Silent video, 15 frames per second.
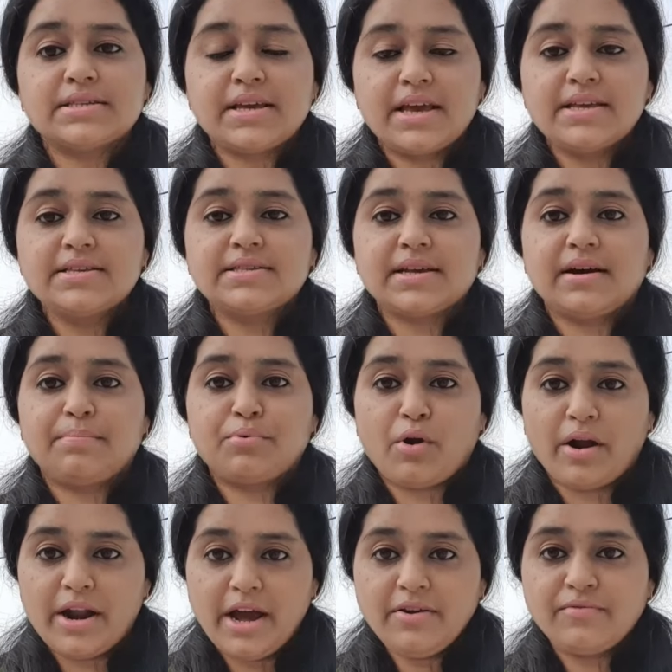is a
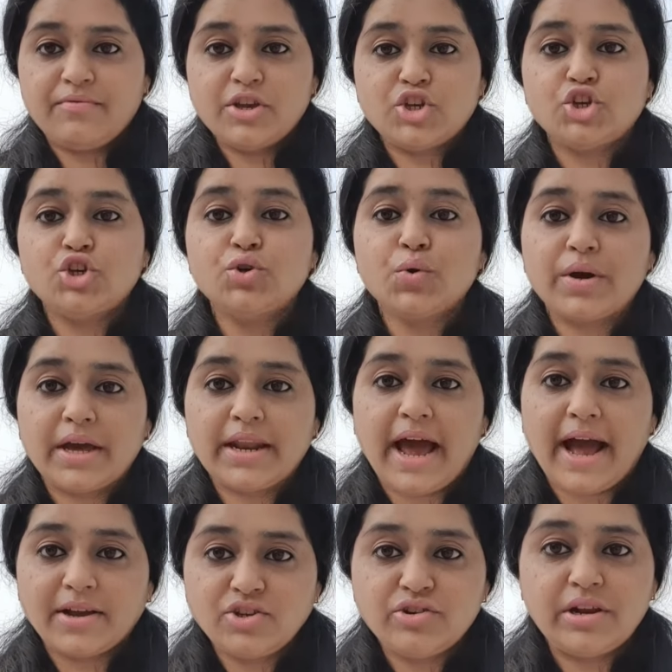product which you can
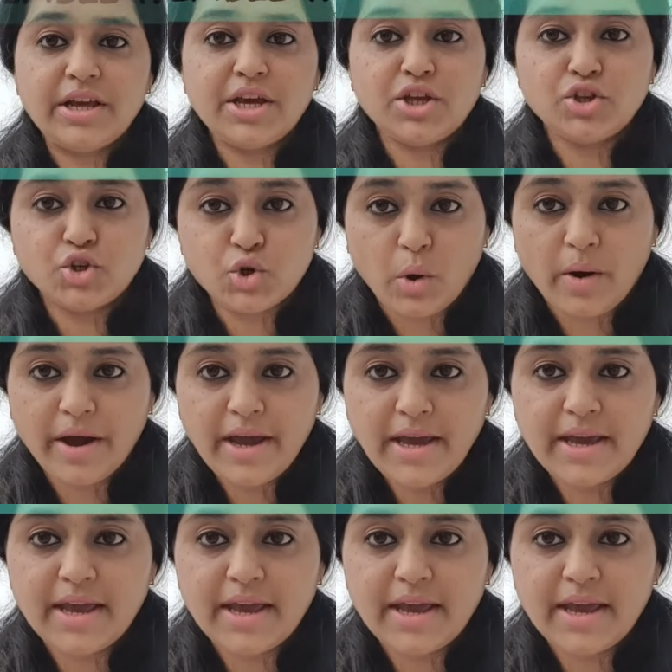actually enjoy